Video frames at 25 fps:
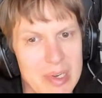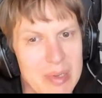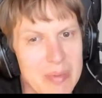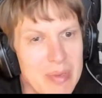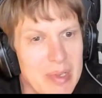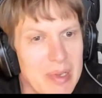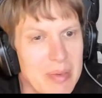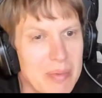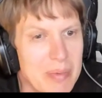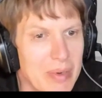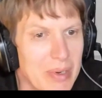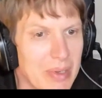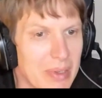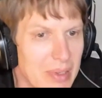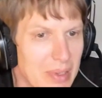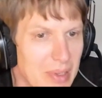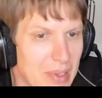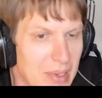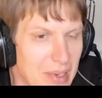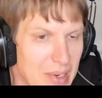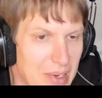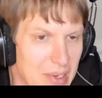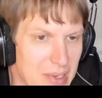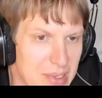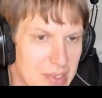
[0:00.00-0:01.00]
many people
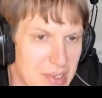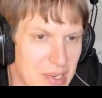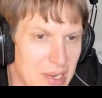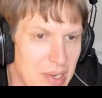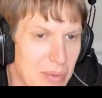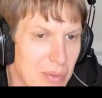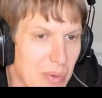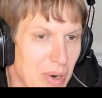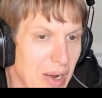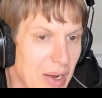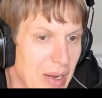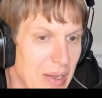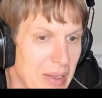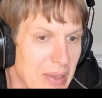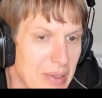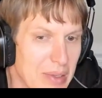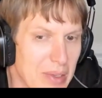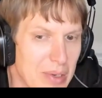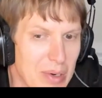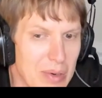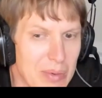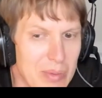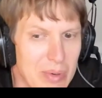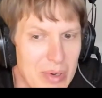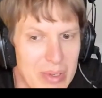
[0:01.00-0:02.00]
saying, well,
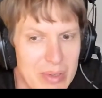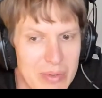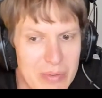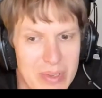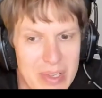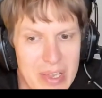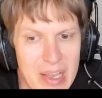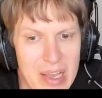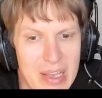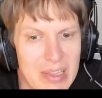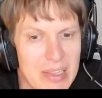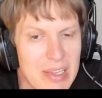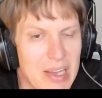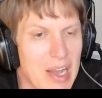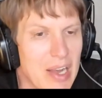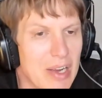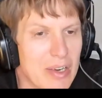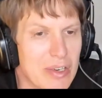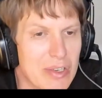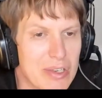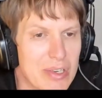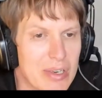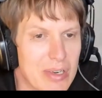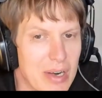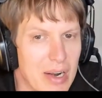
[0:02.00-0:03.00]
you know what, we can't
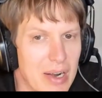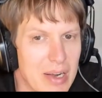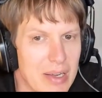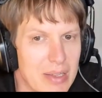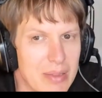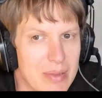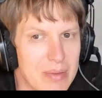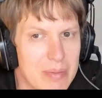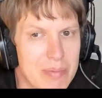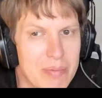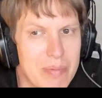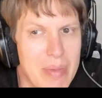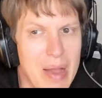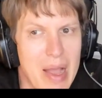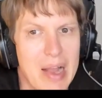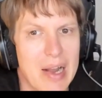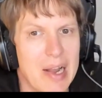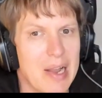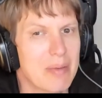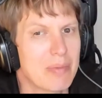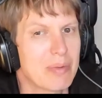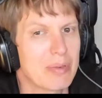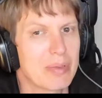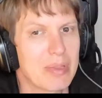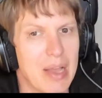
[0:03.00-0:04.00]
actually run
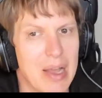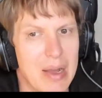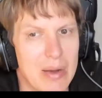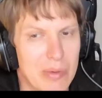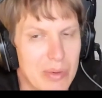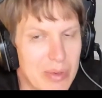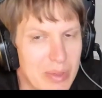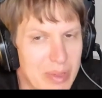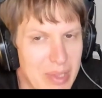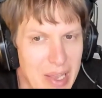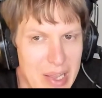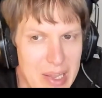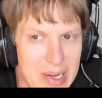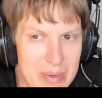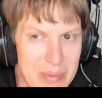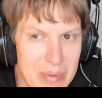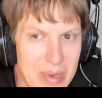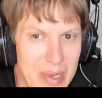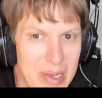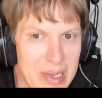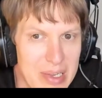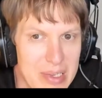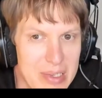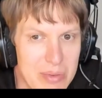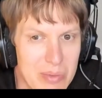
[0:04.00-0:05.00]
backup on our
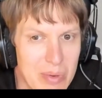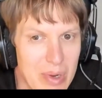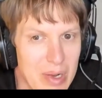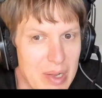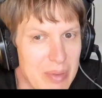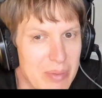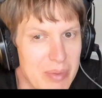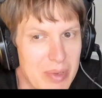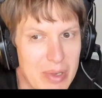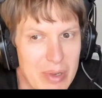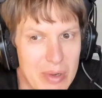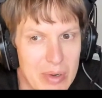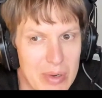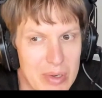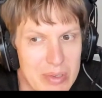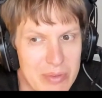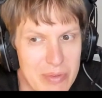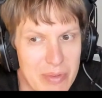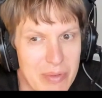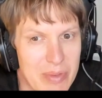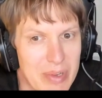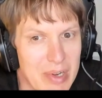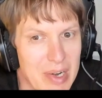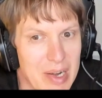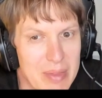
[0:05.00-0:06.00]
database. Well, because
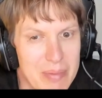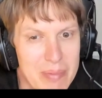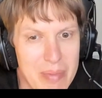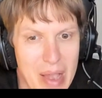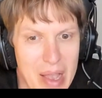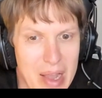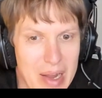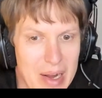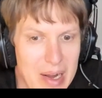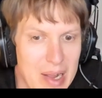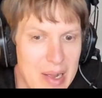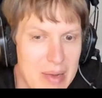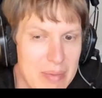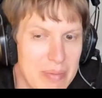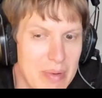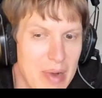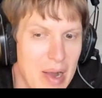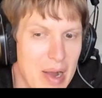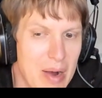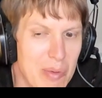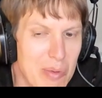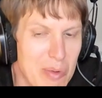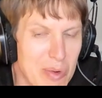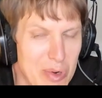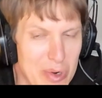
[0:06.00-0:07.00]
when you run backup,
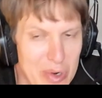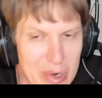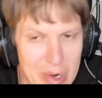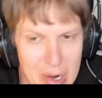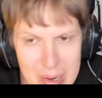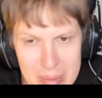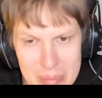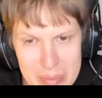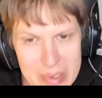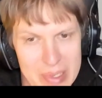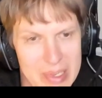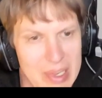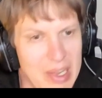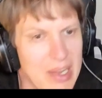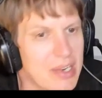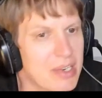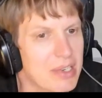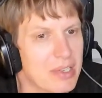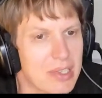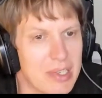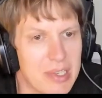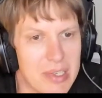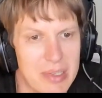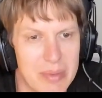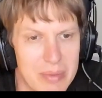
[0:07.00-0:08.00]
our
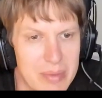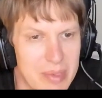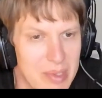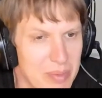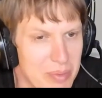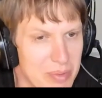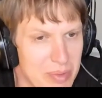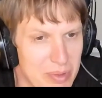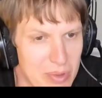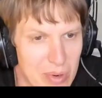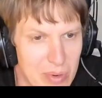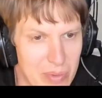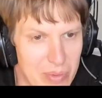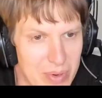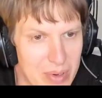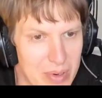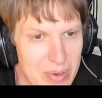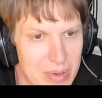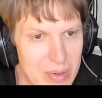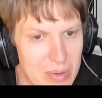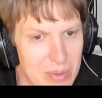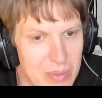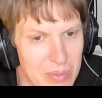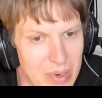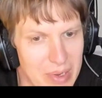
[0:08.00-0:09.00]
application team tips over.
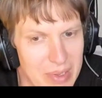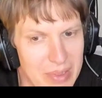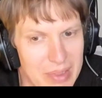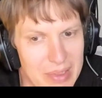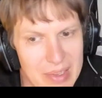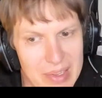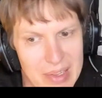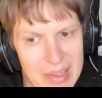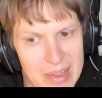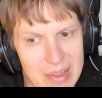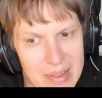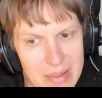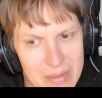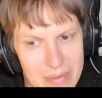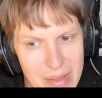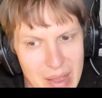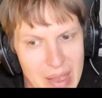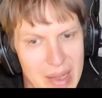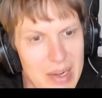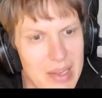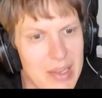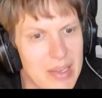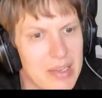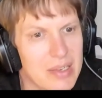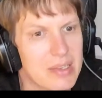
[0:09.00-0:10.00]
Well,
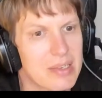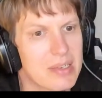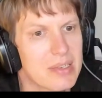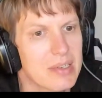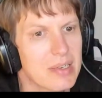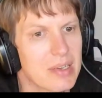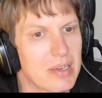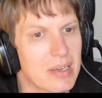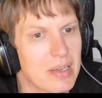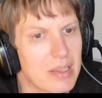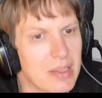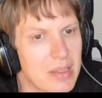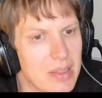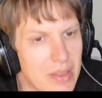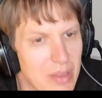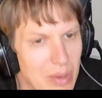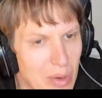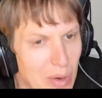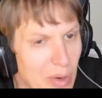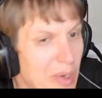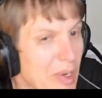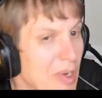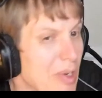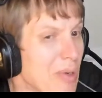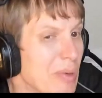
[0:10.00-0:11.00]
that is
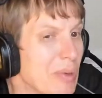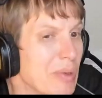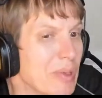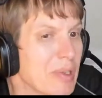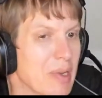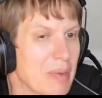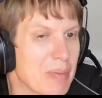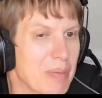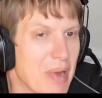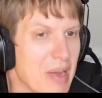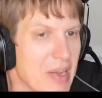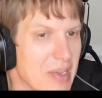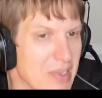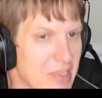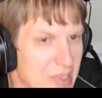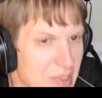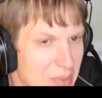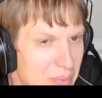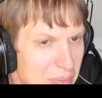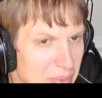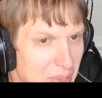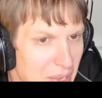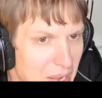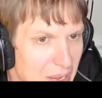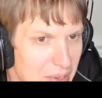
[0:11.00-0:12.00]
not a good
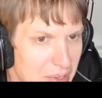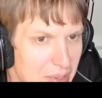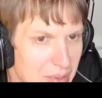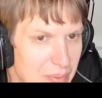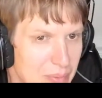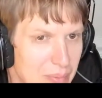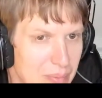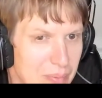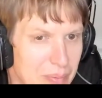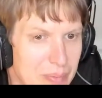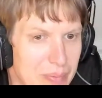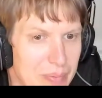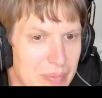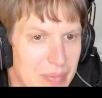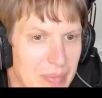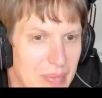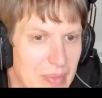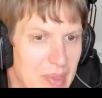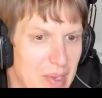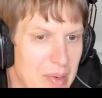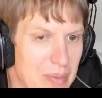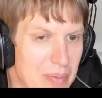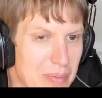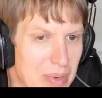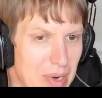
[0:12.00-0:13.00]
capacity planning
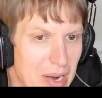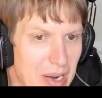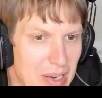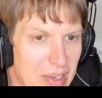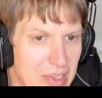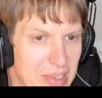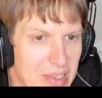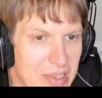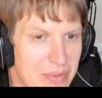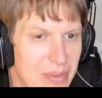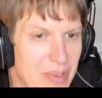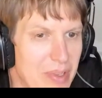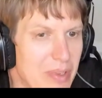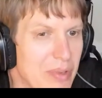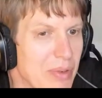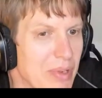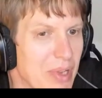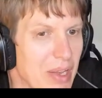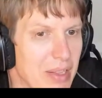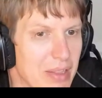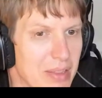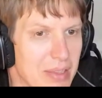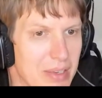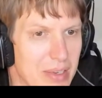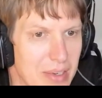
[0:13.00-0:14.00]
mm, practice when you
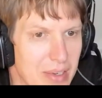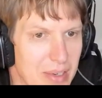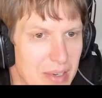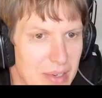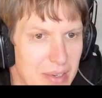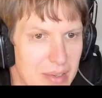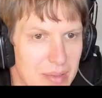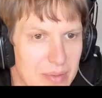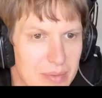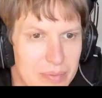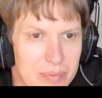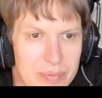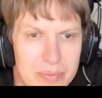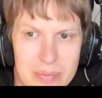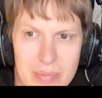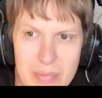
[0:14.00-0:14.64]
can't really